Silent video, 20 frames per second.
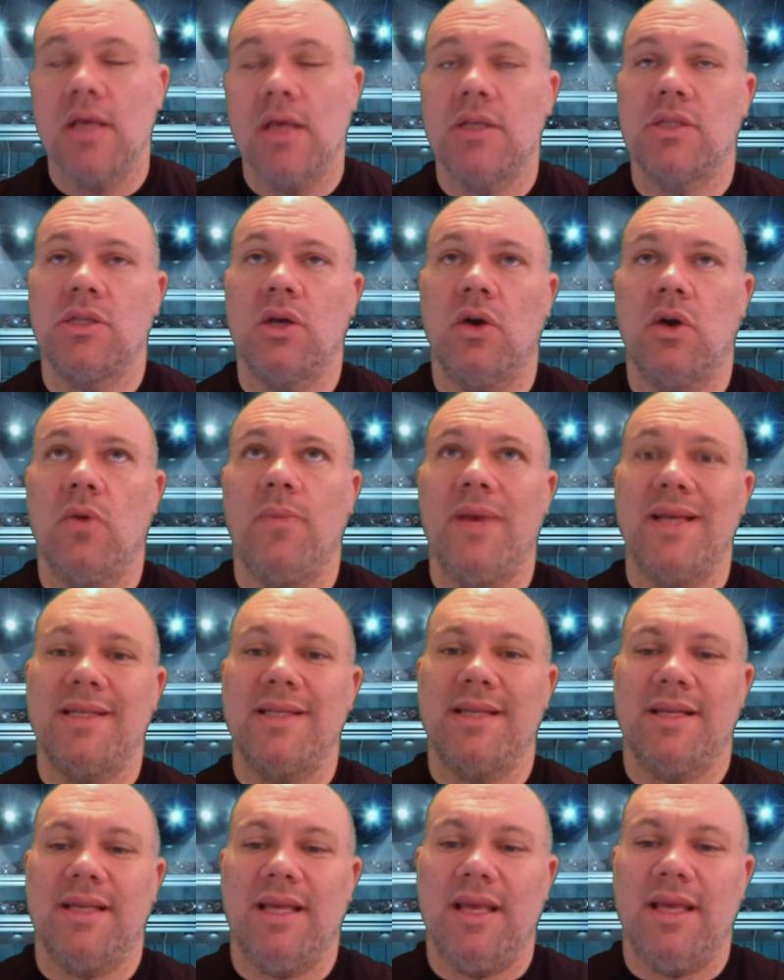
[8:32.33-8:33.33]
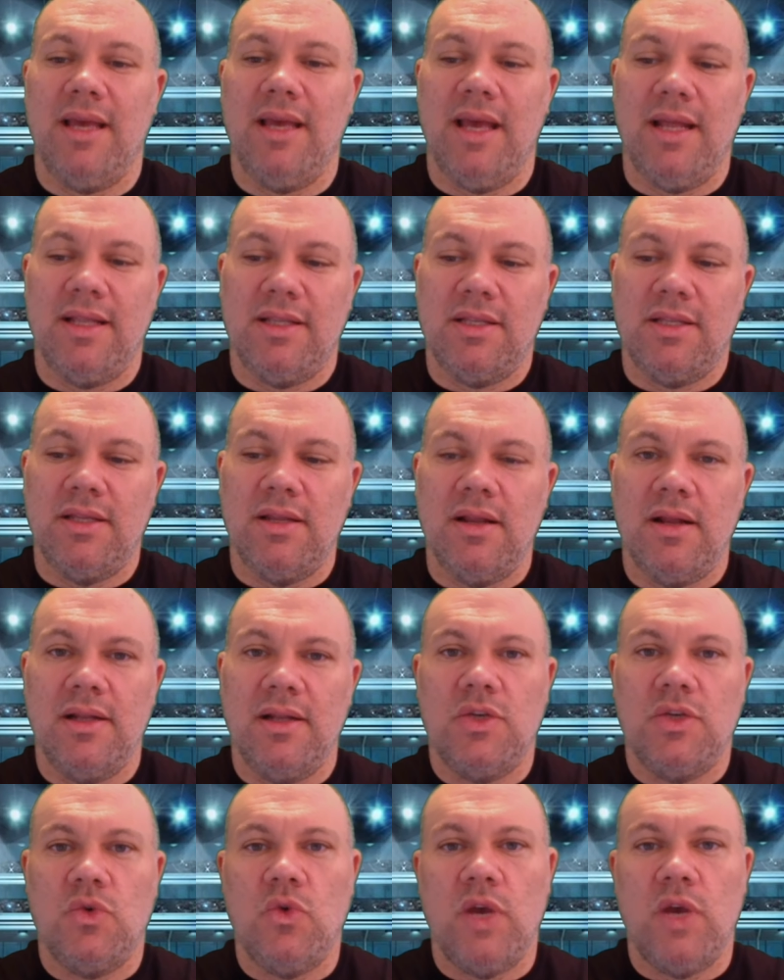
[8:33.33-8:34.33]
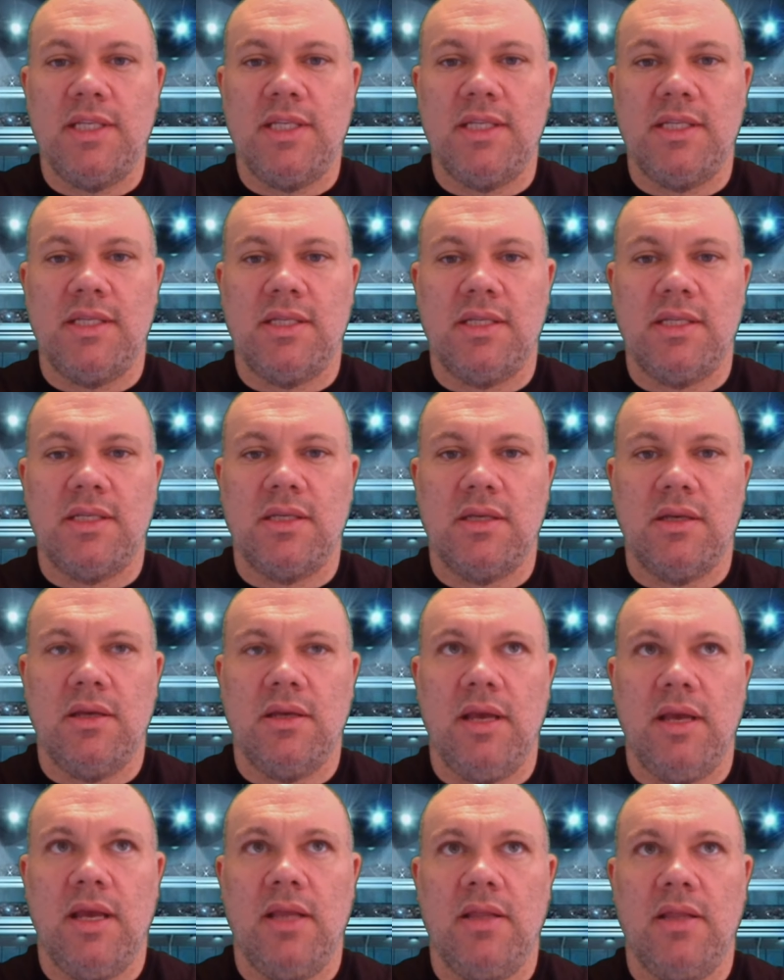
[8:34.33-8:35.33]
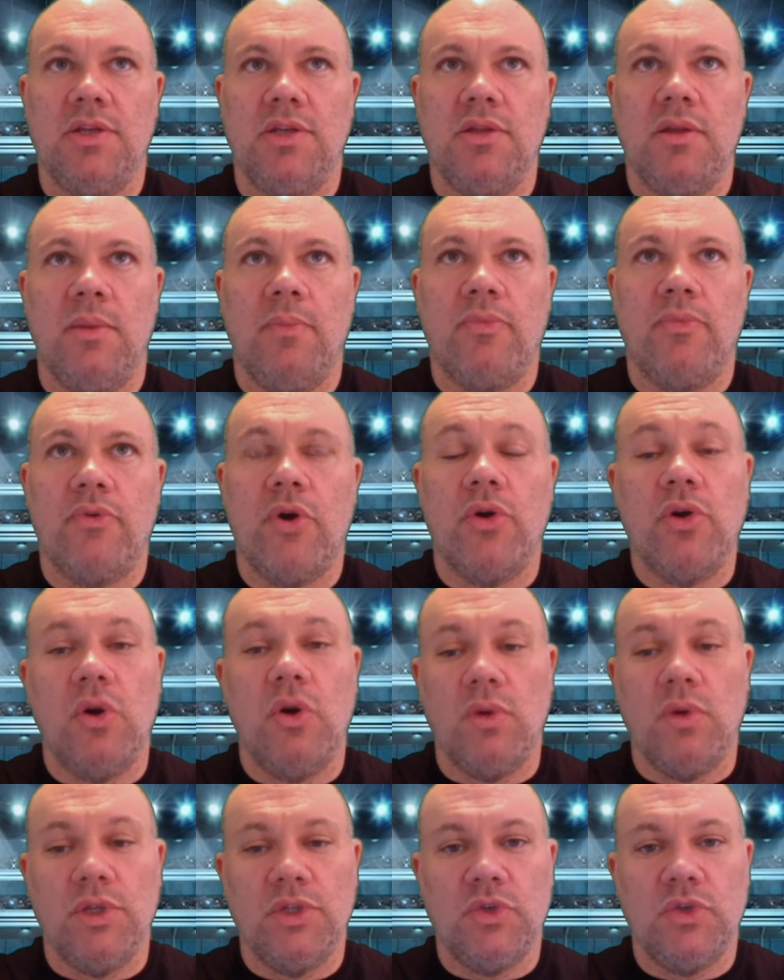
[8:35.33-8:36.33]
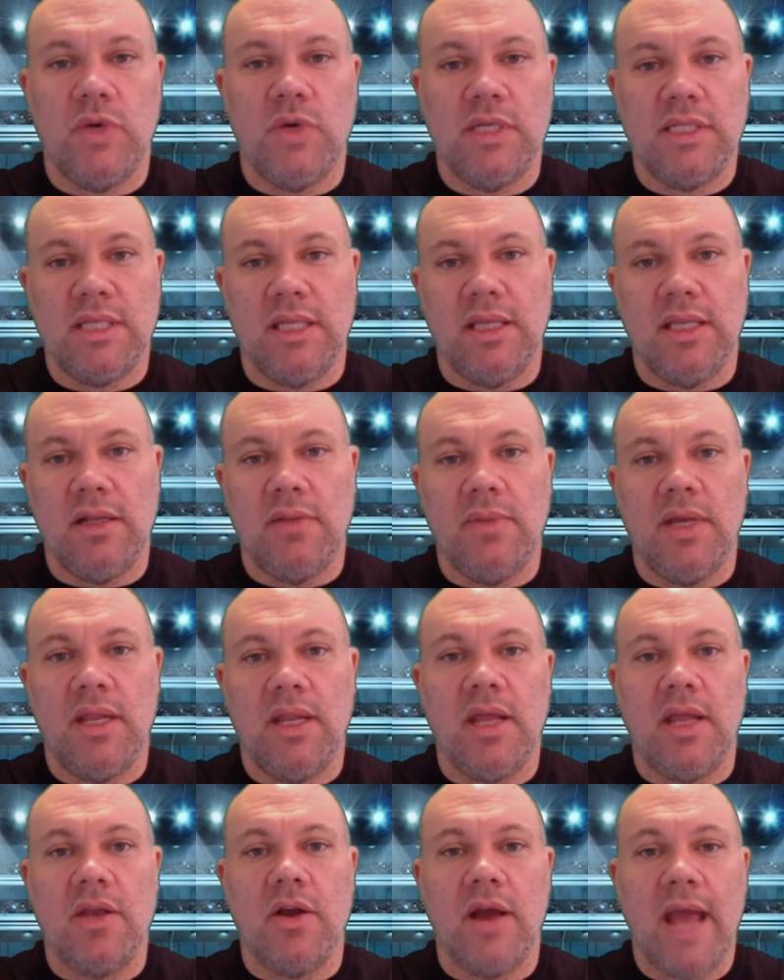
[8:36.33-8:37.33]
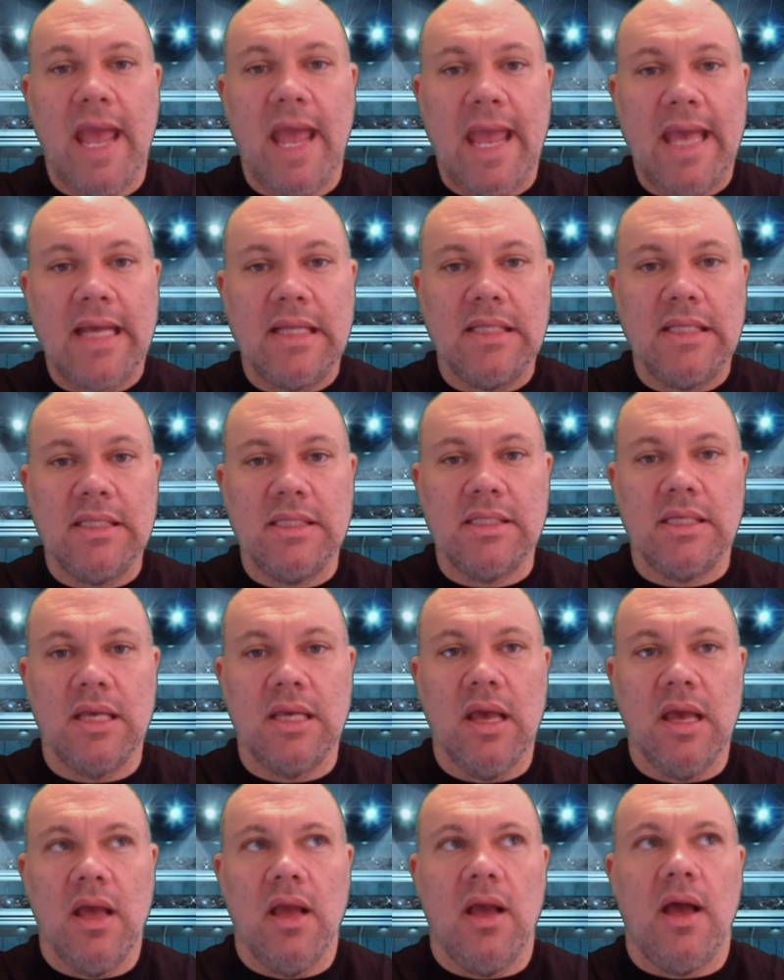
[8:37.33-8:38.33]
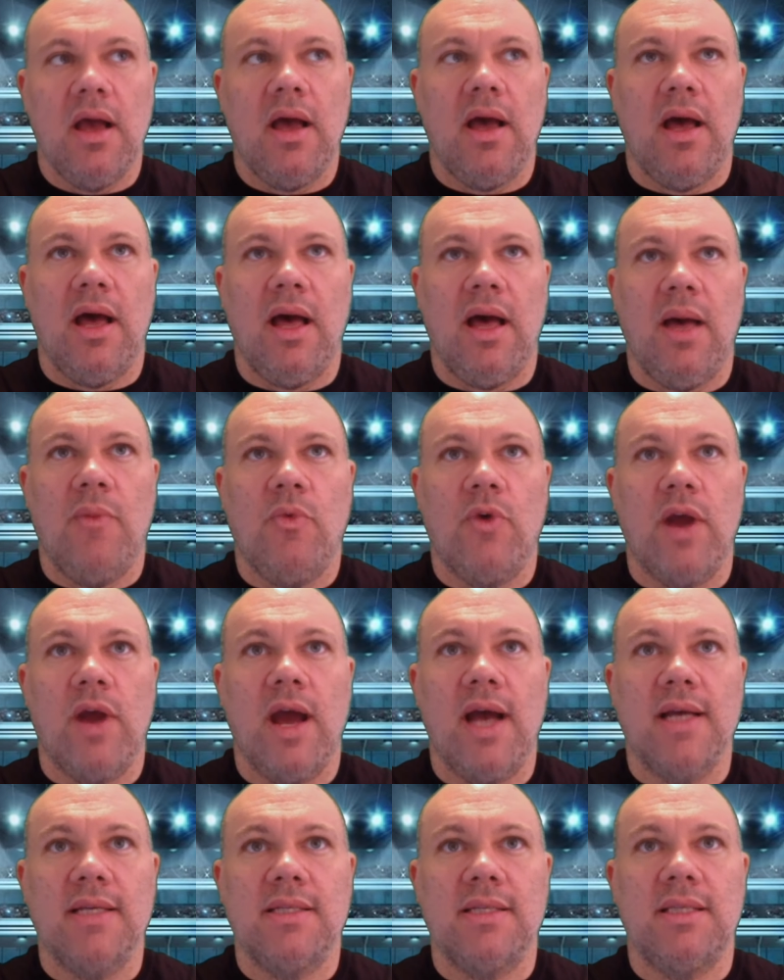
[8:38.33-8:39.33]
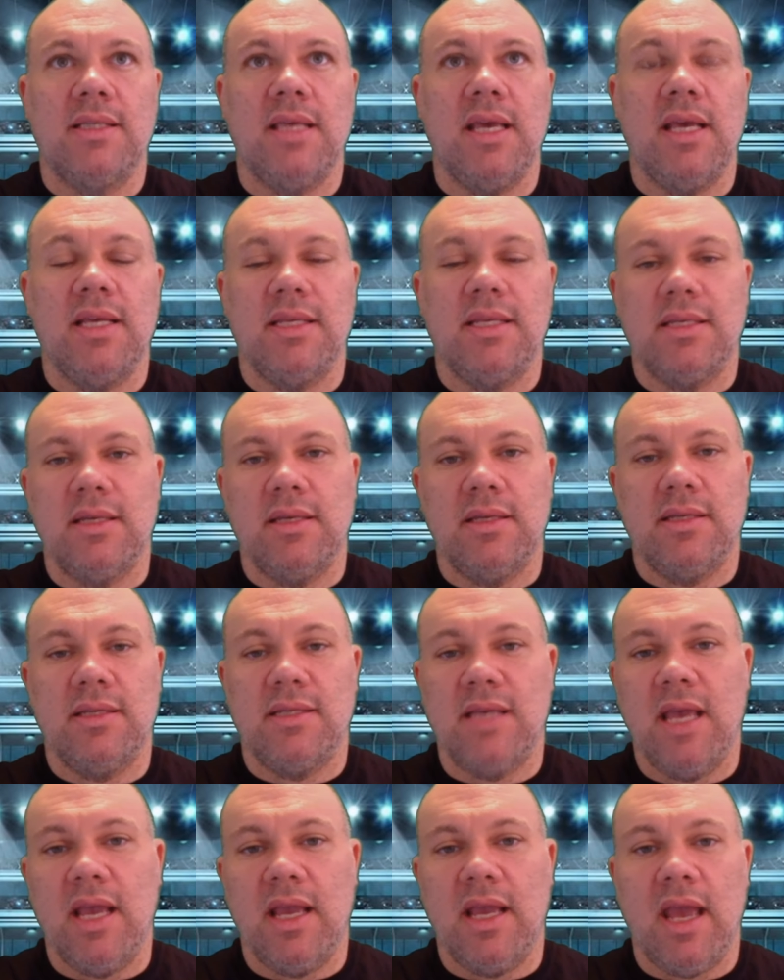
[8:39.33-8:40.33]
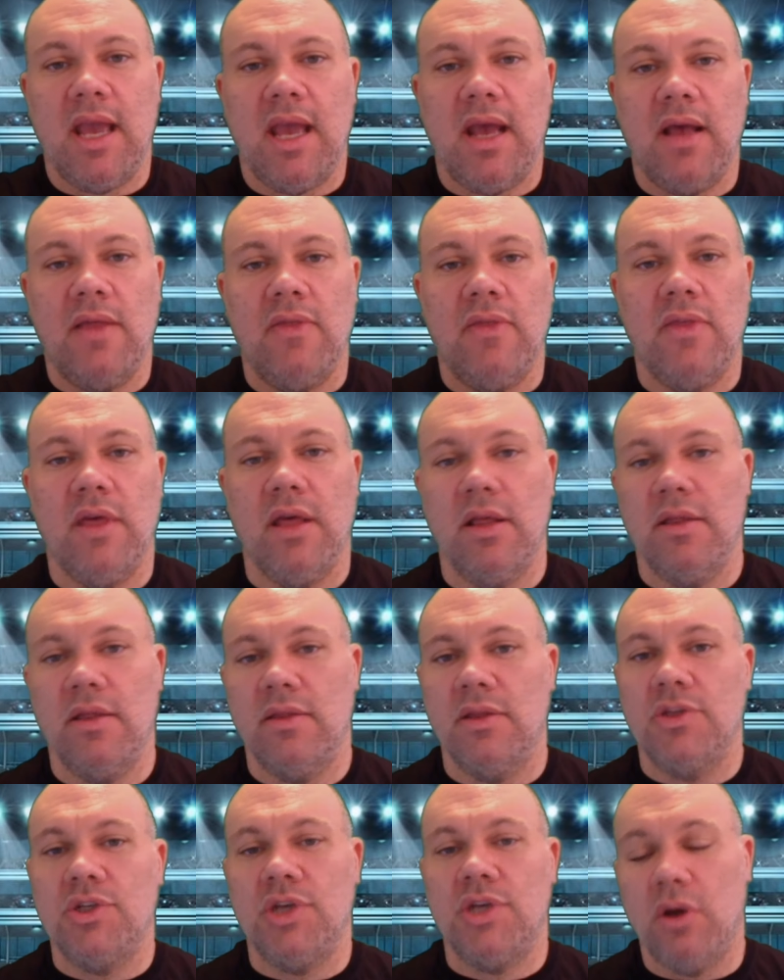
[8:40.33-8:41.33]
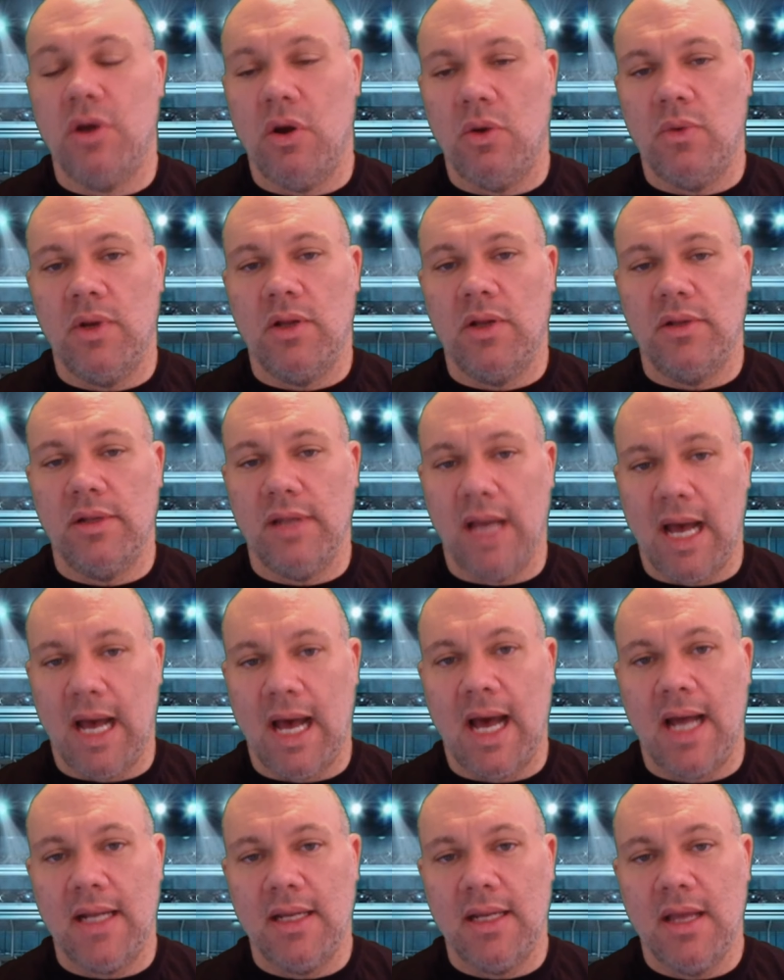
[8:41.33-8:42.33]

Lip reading: So basically, it twists. The Proto will twist a little bit in your hands, whereas the Sync and the Geo will not.